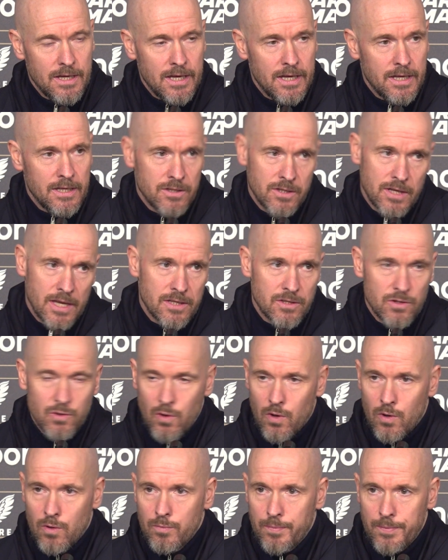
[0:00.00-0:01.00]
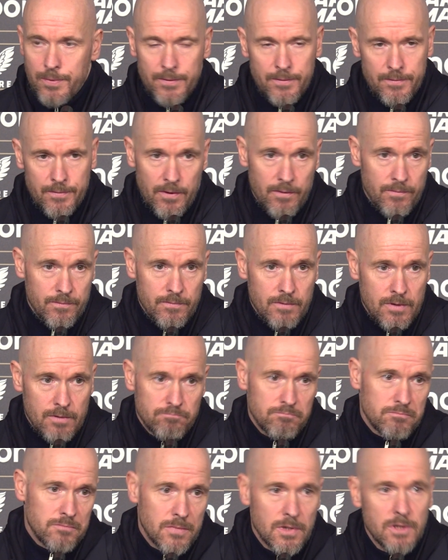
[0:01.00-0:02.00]
and then you hope
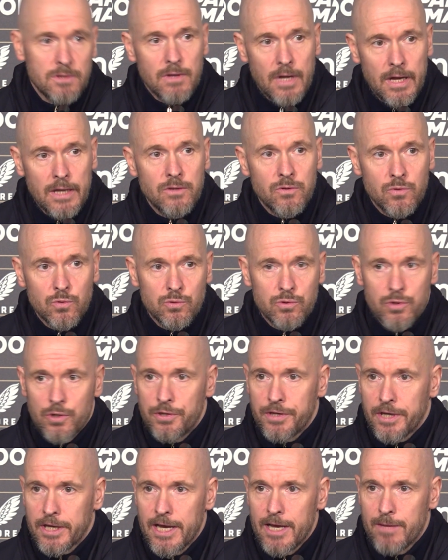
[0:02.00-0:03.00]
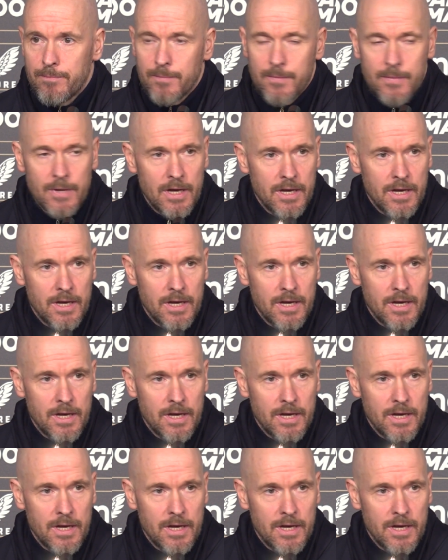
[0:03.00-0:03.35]
to turn the game.